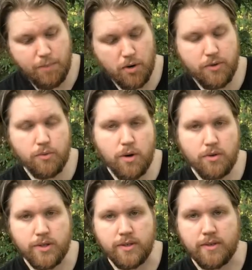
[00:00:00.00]
Burn the
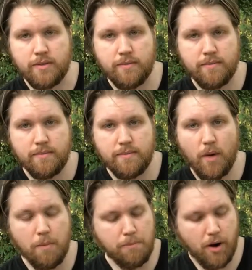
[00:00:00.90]
roses
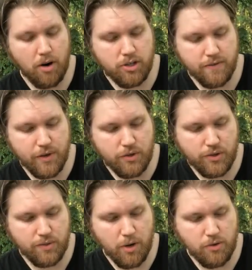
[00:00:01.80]
on barge of oak
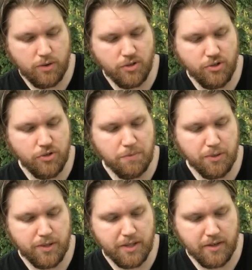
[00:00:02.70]
smoke and
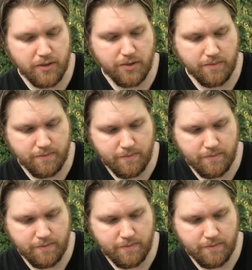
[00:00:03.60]
juniper tears.